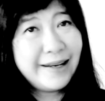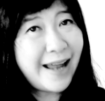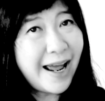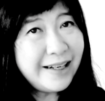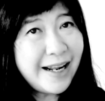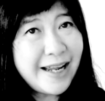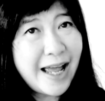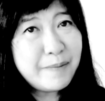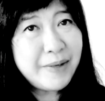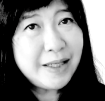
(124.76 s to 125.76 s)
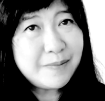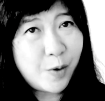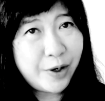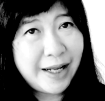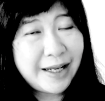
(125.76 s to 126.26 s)
At 9 a.m. in the
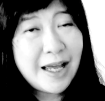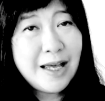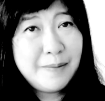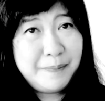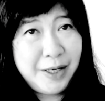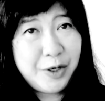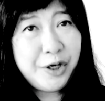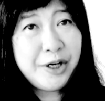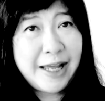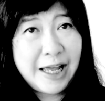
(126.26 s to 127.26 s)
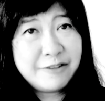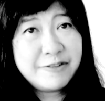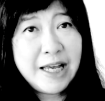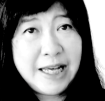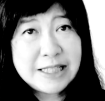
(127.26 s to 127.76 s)
morning, Peter gave
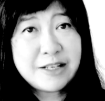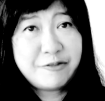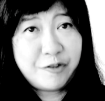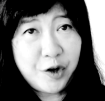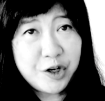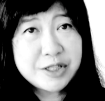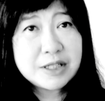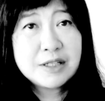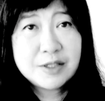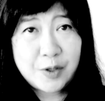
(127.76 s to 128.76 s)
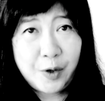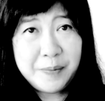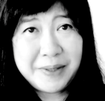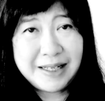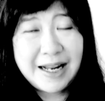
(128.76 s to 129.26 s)
his first
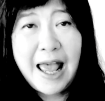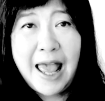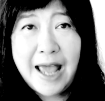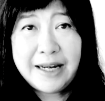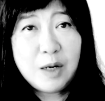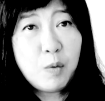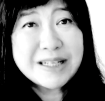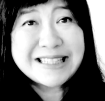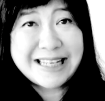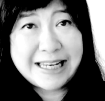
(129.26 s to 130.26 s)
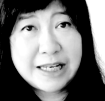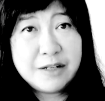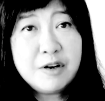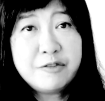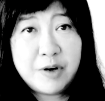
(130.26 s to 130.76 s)
sermon, and it was
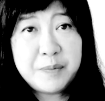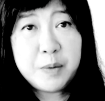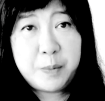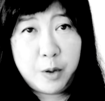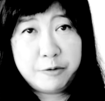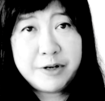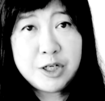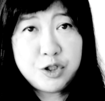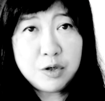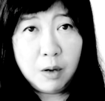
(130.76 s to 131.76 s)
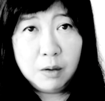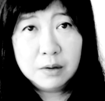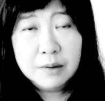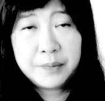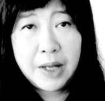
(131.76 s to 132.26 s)
taken from the prophet Joel.